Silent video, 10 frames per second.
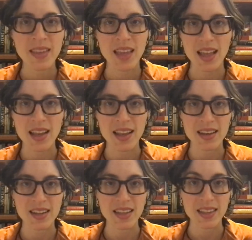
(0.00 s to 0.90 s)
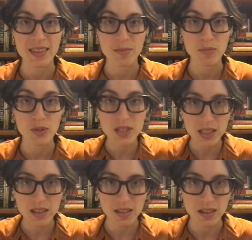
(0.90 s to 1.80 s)
and in
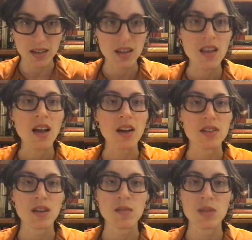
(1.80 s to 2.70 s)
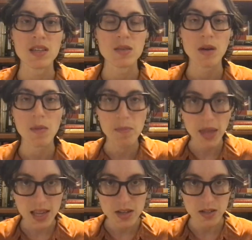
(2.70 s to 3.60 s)
particular, autonomy is about
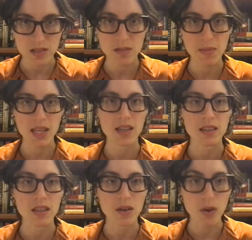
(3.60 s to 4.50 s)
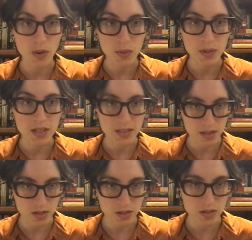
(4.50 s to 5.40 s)
patients making their own
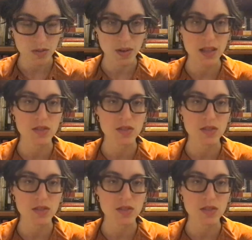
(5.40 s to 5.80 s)
decisions, right?